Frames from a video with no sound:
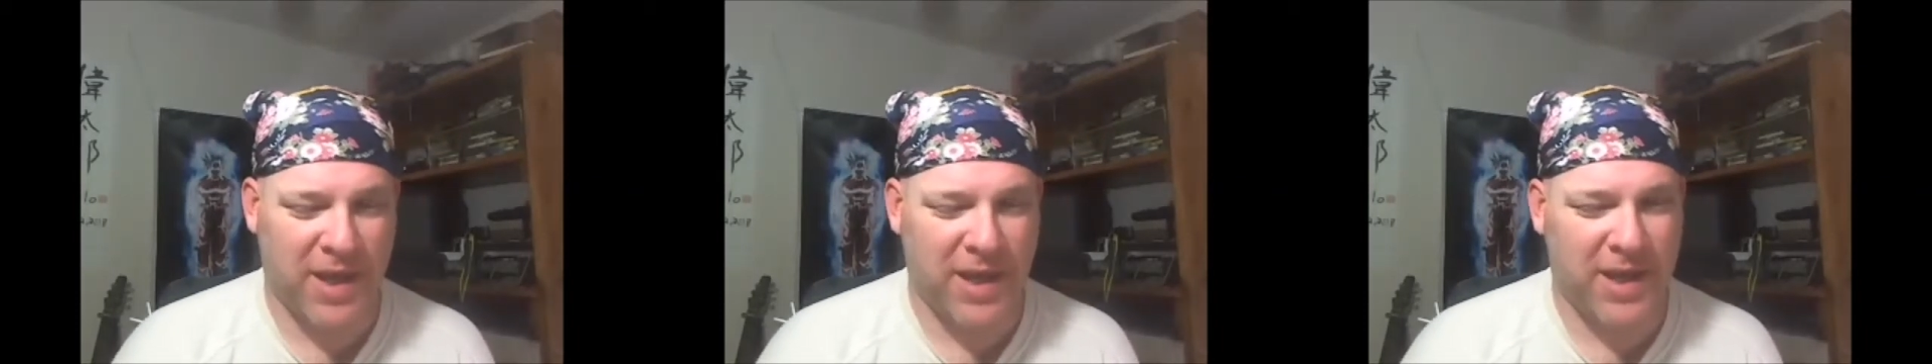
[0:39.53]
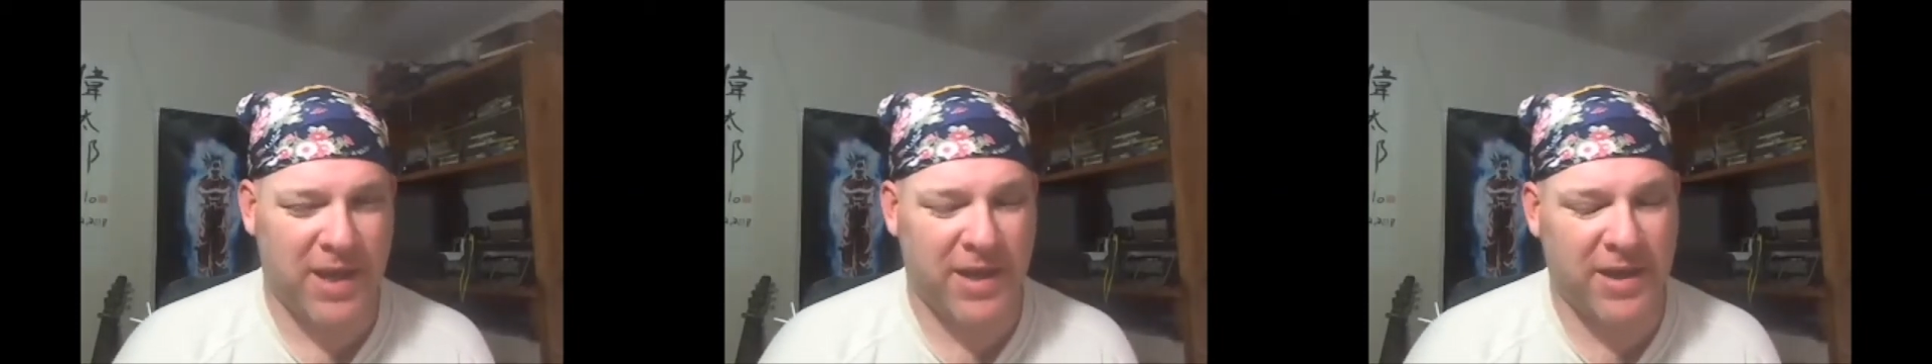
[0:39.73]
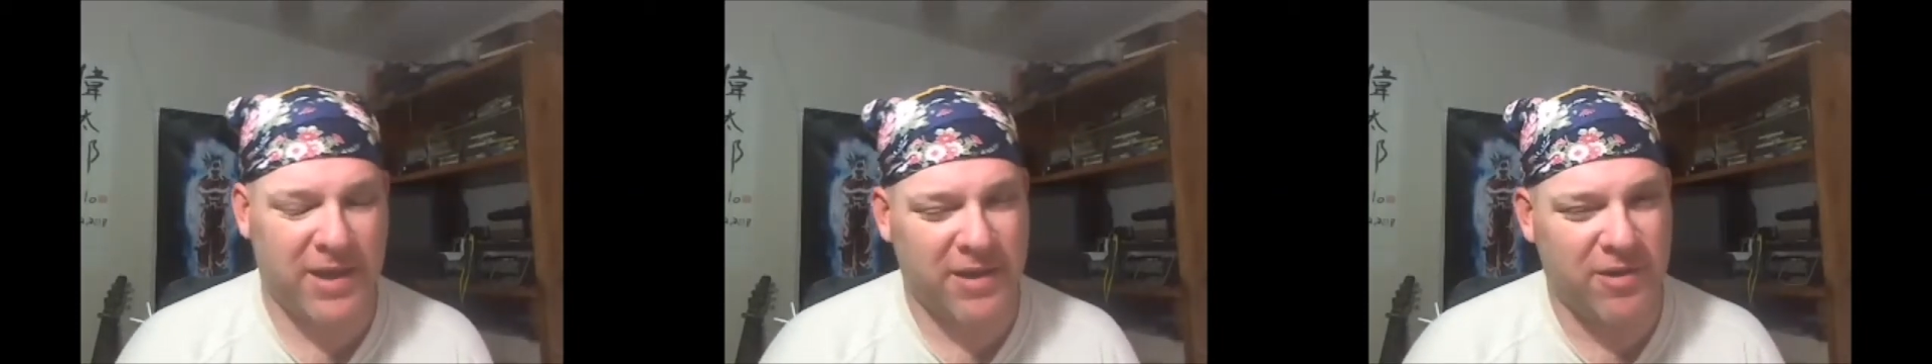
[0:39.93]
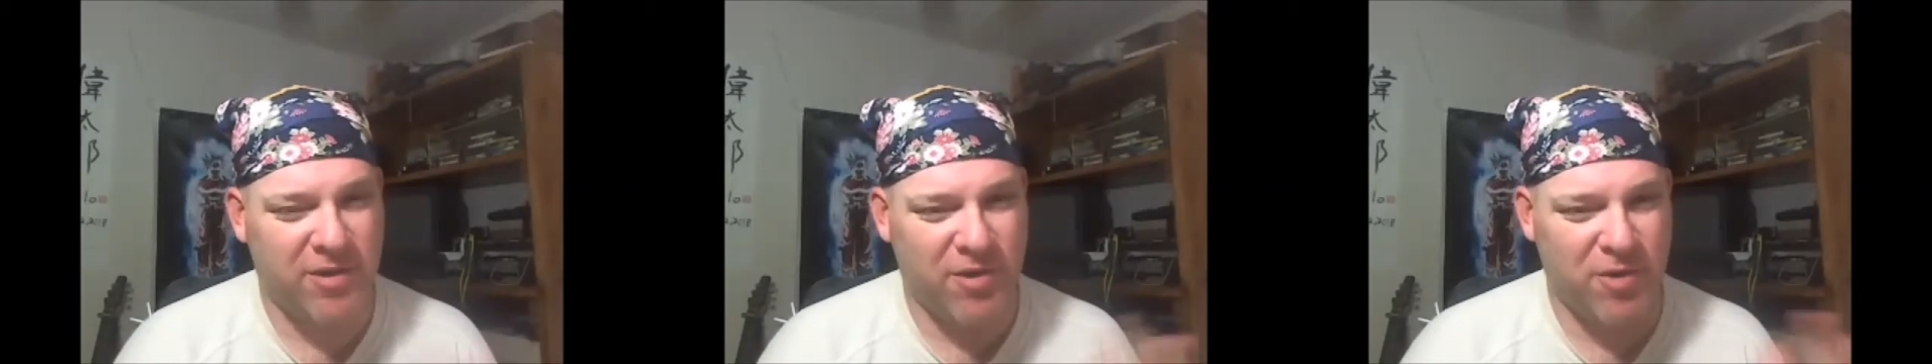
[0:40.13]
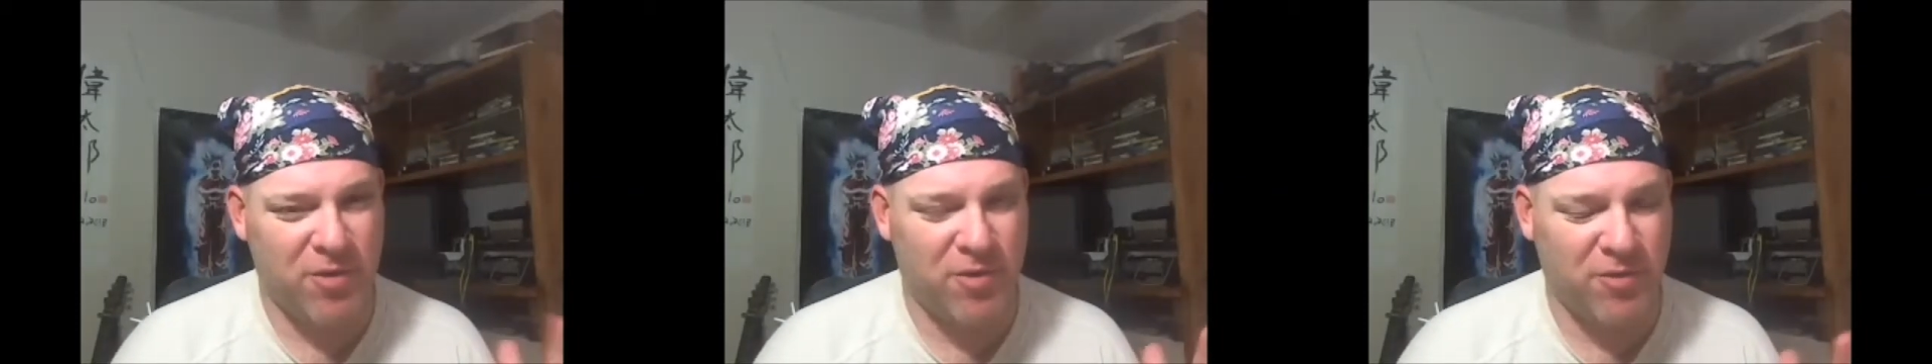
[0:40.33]
And
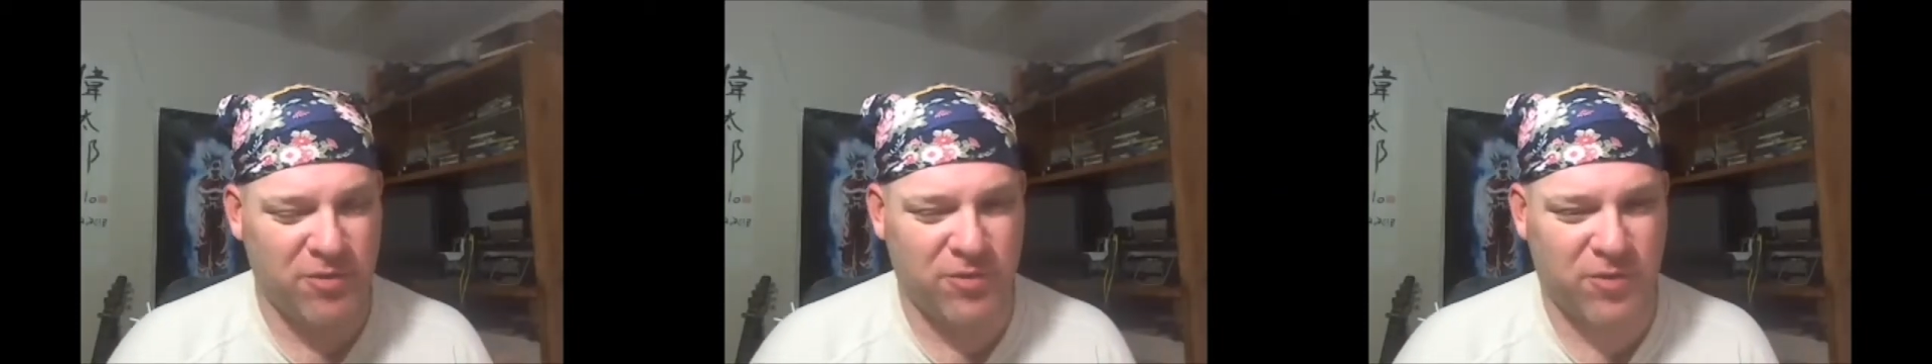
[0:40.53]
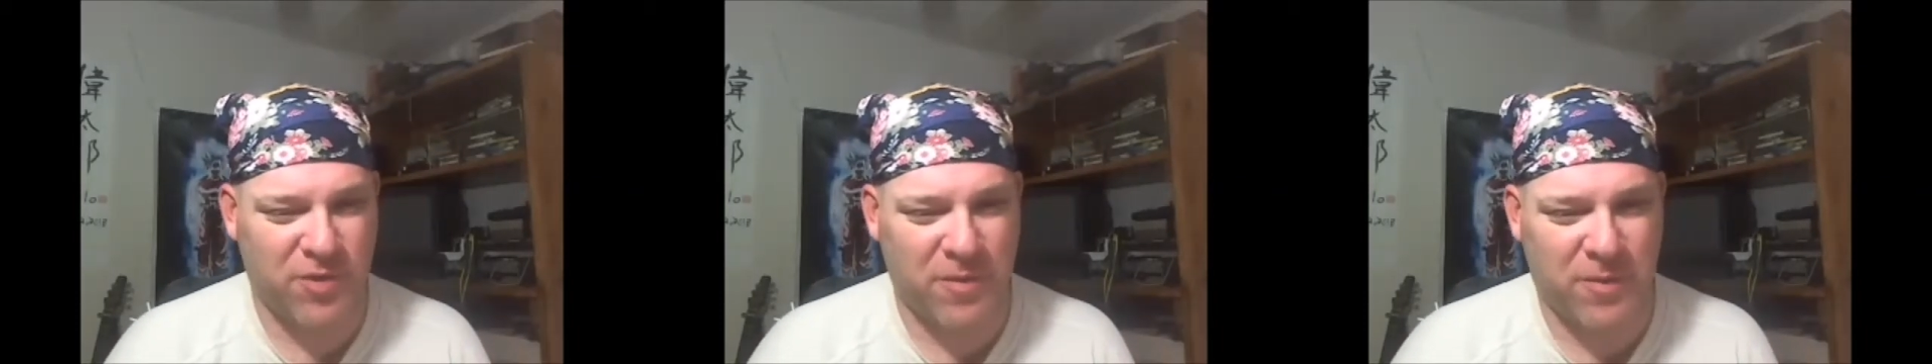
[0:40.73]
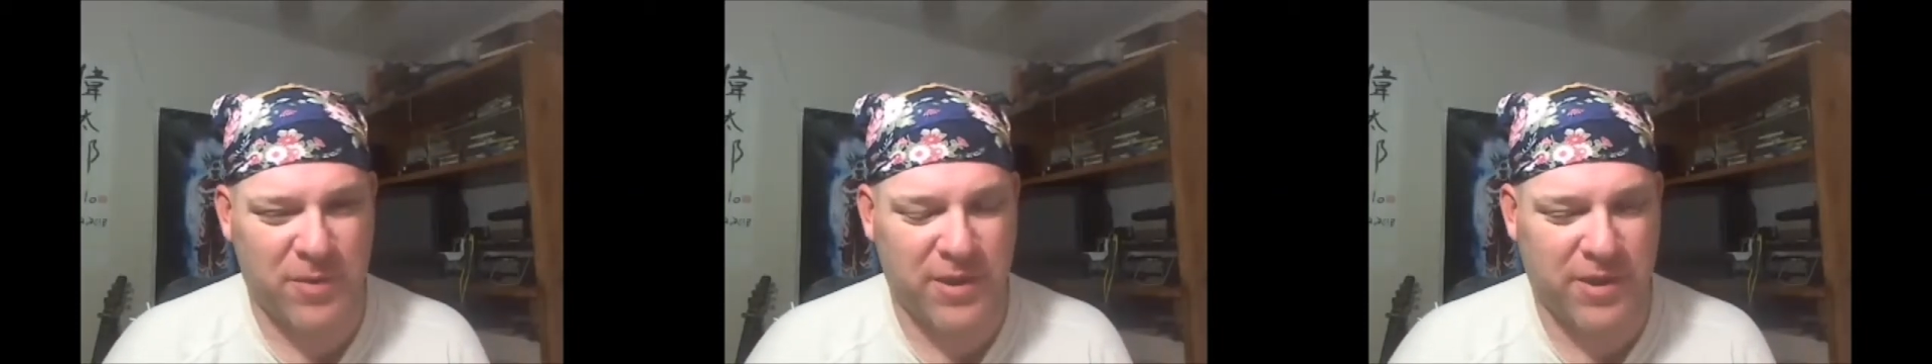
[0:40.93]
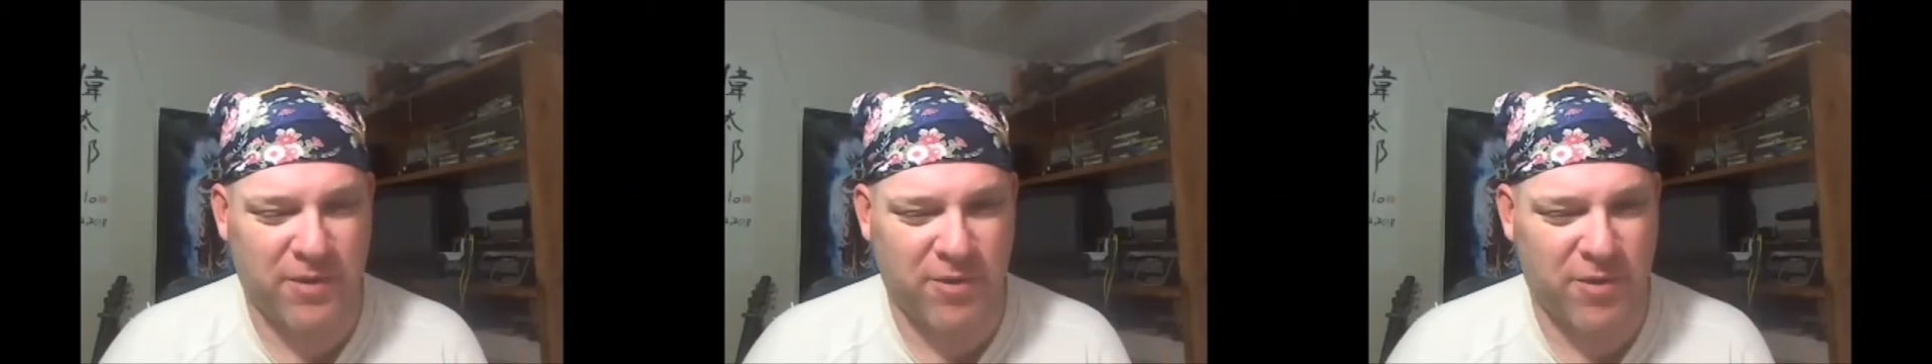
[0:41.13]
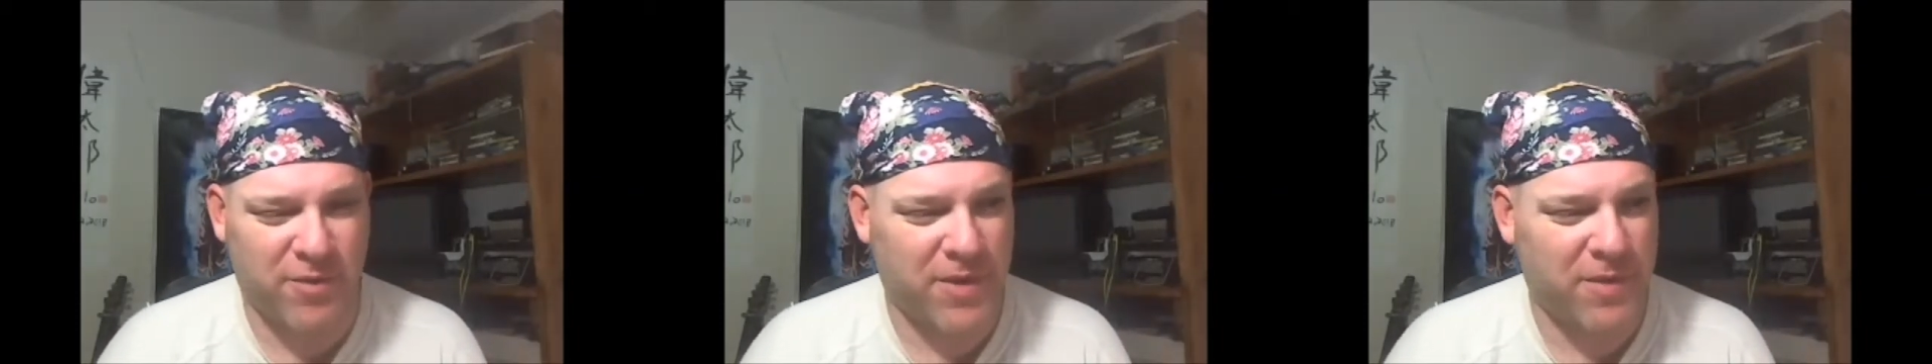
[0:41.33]
in no sort of
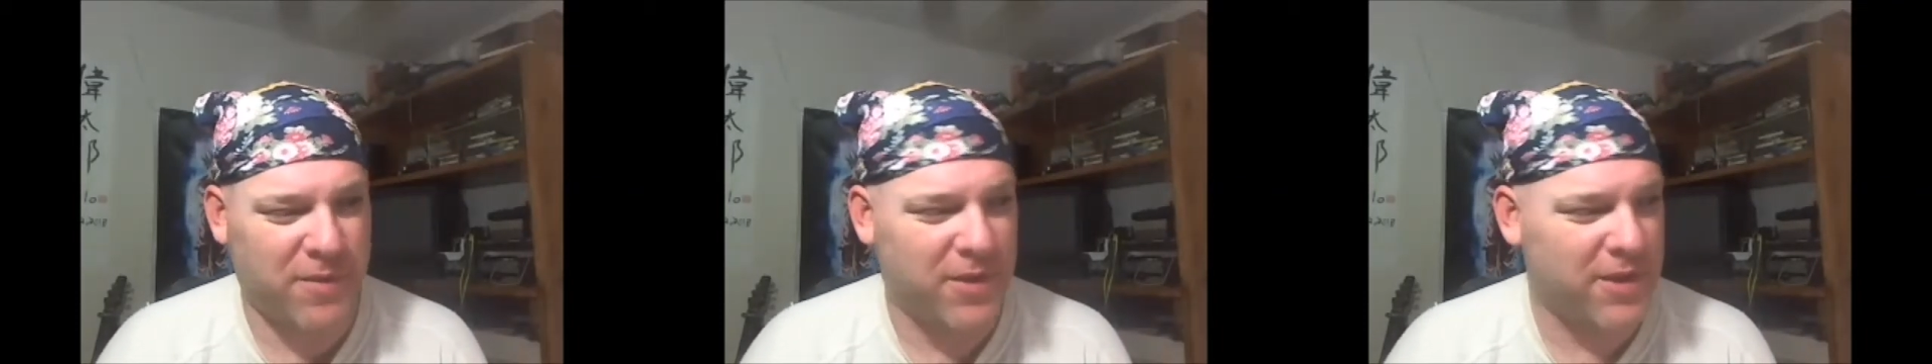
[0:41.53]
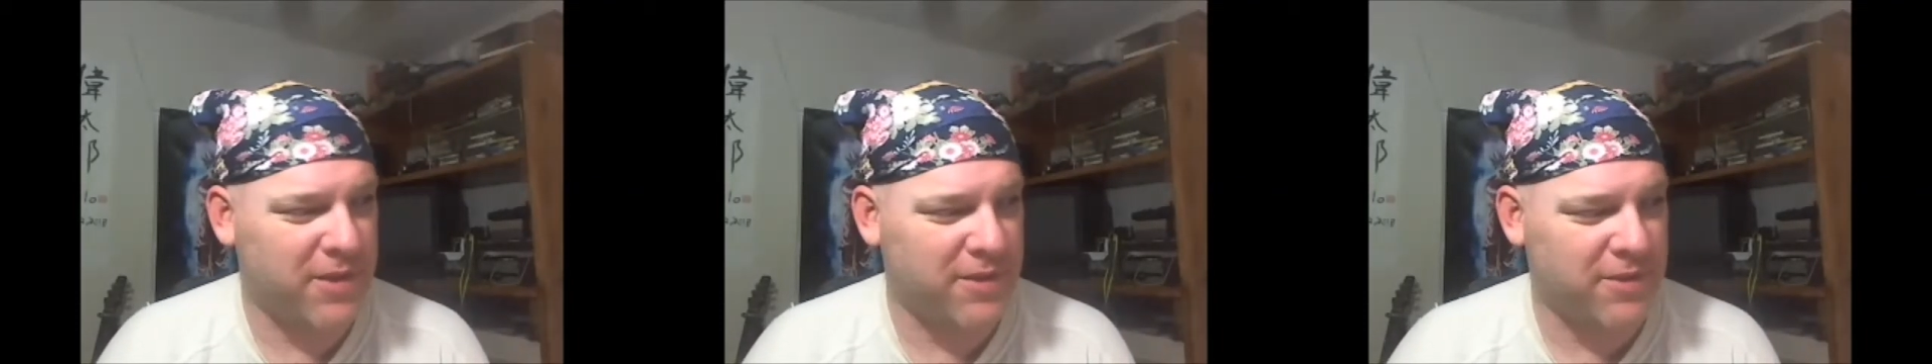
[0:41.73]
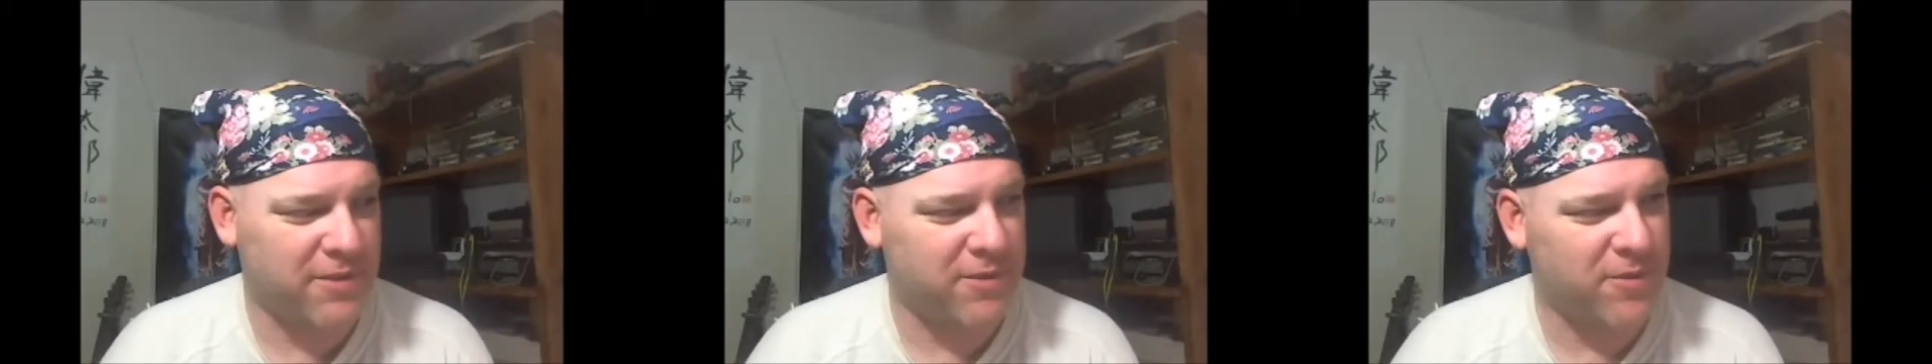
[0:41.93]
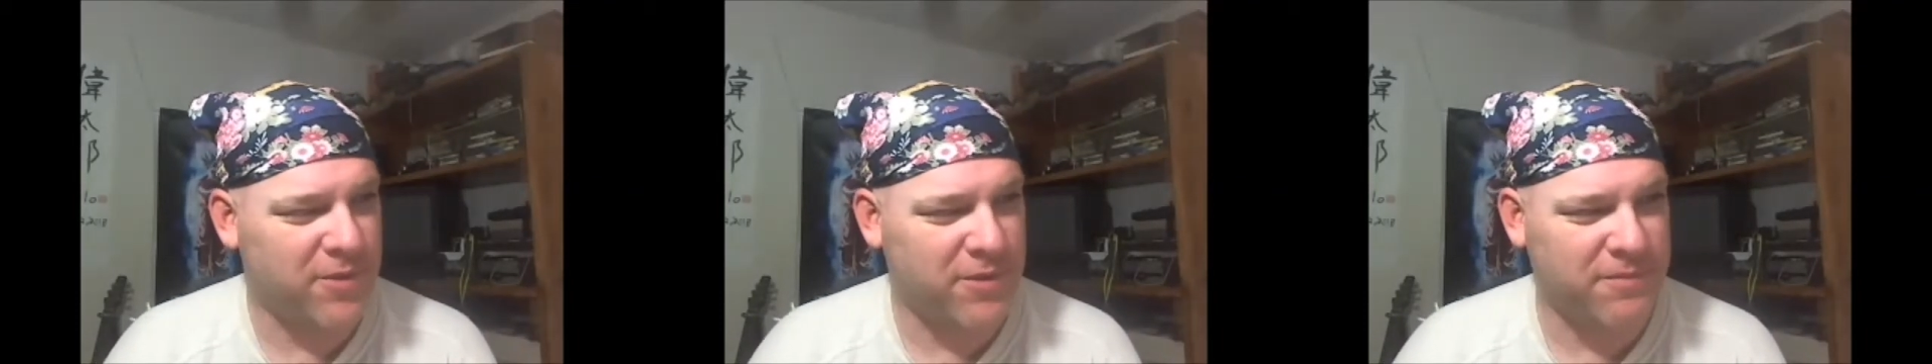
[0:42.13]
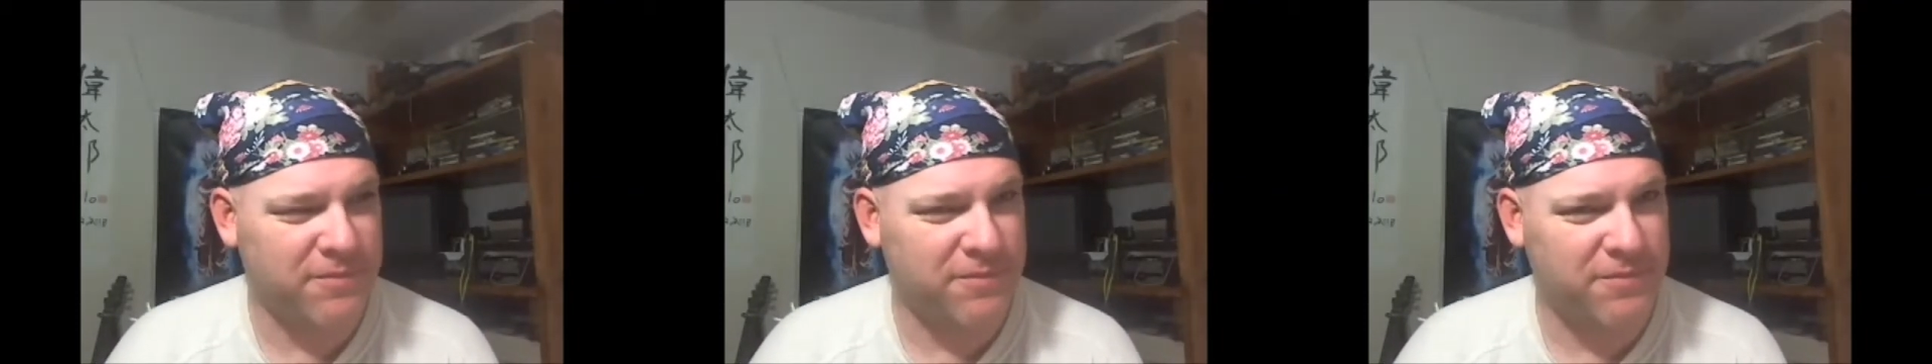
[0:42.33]
particular, maybe in
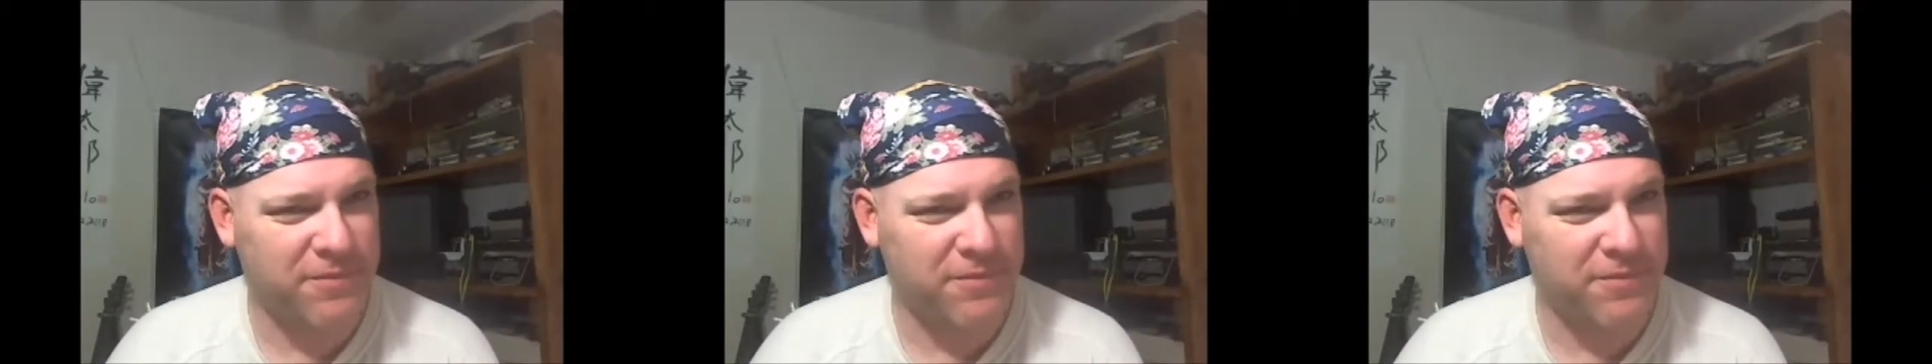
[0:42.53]
sort of